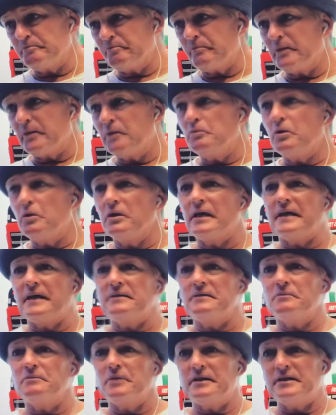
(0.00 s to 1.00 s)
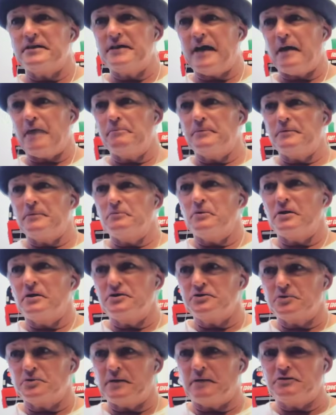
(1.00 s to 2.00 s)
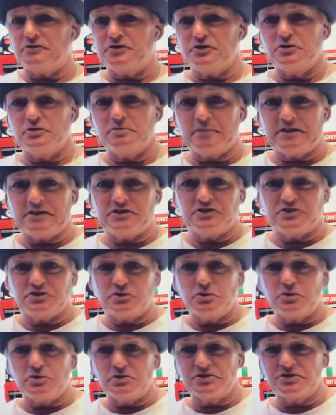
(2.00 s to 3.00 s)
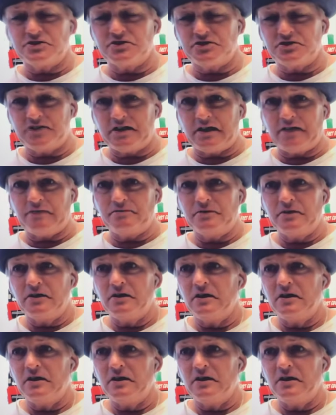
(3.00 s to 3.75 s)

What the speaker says: What had happened was when I was doing my schools and stuff,